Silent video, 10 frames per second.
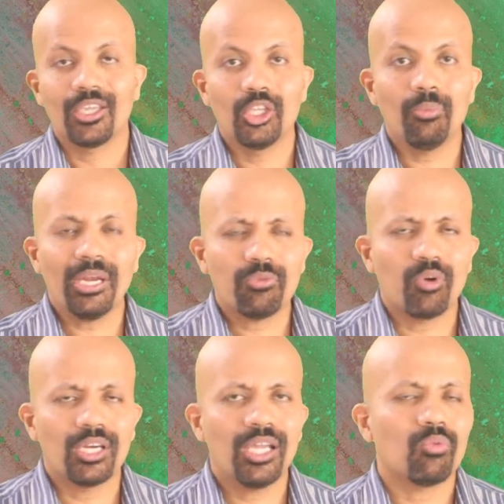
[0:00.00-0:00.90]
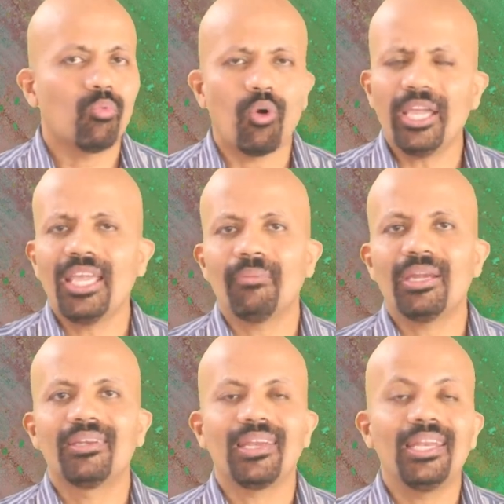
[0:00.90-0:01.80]
You might wonder why am
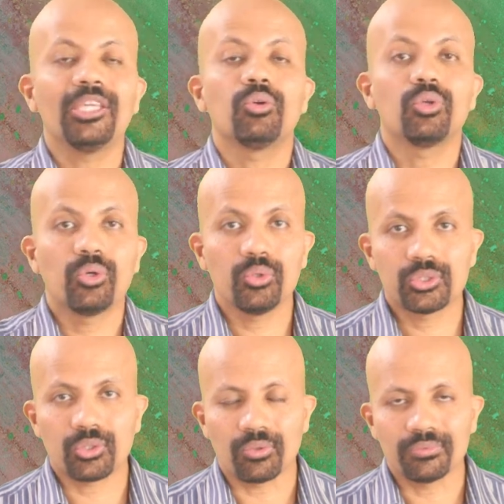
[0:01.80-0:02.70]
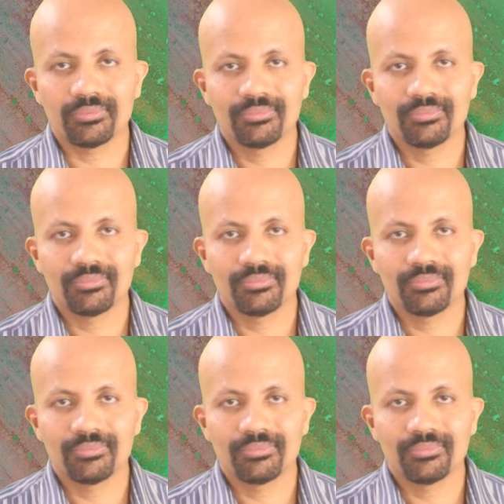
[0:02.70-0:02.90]
I telling you to do so?